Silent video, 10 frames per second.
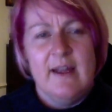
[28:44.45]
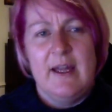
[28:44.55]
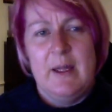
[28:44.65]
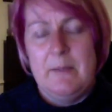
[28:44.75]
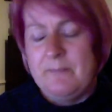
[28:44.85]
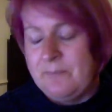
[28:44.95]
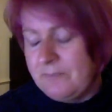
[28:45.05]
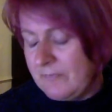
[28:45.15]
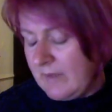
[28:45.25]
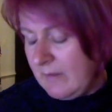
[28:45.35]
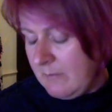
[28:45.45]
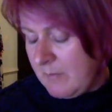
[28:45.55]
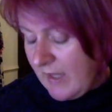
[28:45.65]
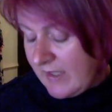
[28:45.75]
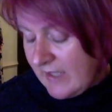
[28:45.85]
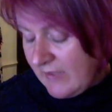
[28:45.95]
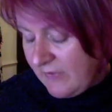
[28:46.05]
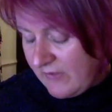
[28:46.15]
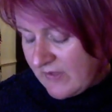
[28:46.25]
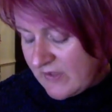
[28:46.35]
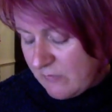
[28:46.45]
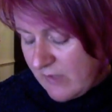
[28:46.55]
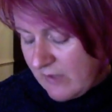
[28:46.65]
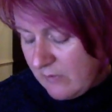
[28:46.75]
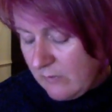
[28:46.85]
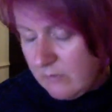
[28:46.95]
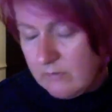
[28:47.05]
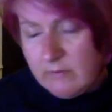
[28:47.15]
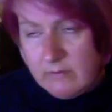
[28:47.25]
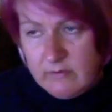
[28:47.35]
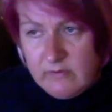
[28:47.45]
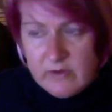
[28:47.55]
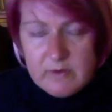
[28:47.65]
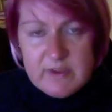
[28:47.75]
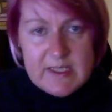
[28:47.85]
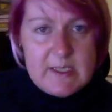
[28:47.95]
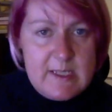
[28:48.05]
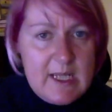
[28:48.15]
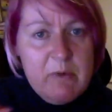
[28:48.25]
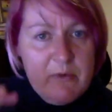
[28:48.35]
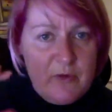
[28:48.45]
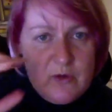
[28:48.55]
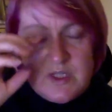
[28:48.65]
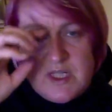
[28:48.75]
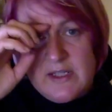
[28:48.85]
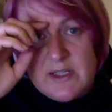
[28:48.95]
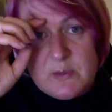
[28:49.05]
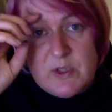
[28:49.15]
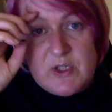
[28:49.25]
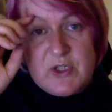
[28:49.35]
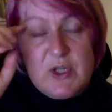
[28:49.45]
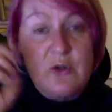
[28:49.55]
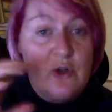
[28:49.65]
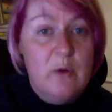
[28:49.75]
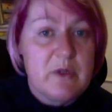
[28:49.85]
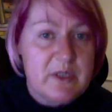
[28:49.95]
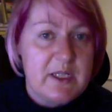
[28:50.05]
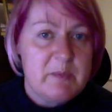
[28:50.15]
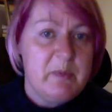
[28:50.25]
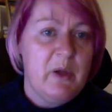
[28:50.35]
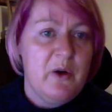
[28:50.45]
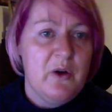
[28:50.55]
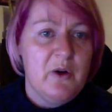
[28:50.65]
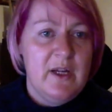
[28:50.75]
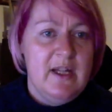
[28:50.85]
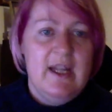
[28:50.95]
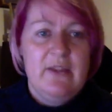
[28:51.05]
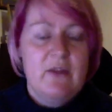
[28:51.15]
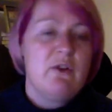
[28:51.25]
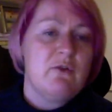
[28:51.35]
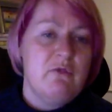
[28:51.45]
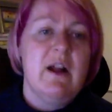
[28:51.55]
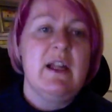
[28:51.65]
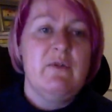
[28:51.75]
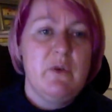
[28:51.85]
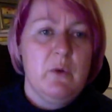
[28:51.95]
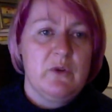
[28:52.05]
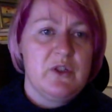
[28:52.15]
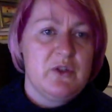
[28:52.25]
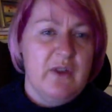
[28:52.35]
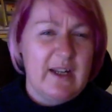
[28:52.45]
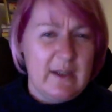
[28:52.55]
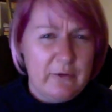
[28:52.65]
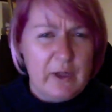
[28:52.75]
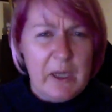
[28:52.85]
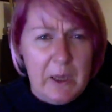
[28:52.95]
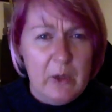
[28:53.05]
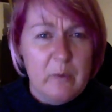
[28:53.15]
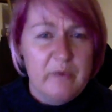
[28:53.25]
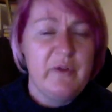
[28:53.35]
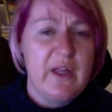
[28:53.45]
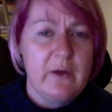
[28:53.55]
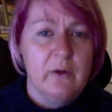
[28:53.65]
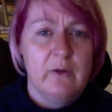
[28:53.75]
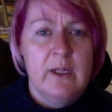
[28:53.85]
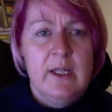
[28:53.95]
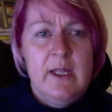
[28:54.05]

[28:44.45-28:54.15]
Um, but I think there is a seam of those scents which you could almost explore in their own right if you wanted to, that kind of club feel.